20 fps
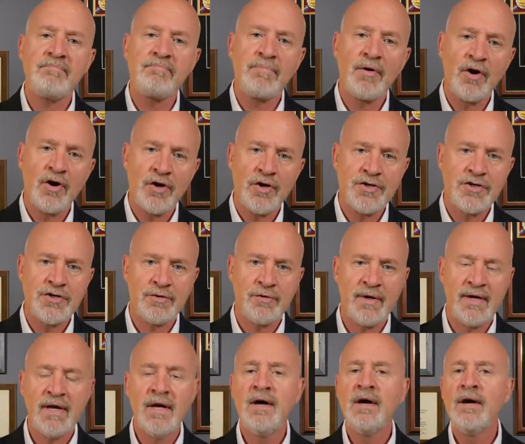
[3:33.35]

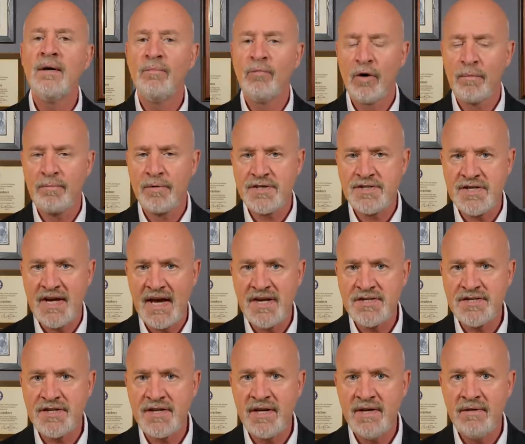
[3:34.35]
perjury, more
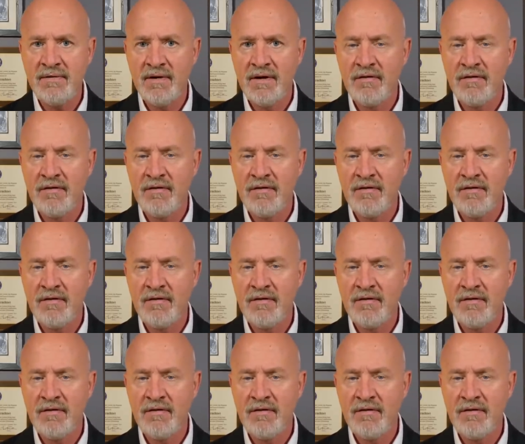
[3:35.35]
precisely